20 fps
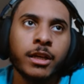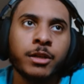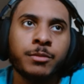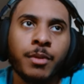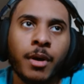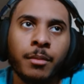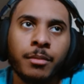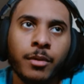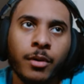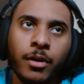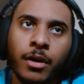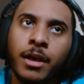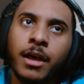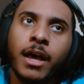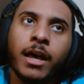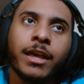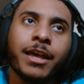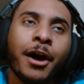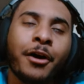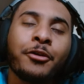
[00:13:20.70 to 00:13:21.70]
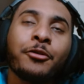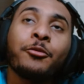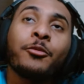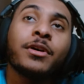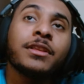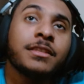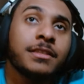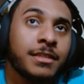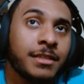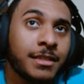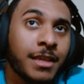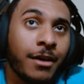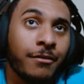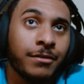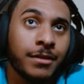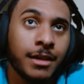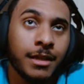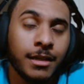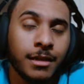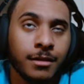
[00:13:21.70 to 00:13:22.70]
probably on a
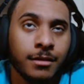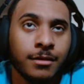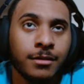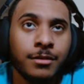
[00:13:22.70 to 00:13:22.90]
170.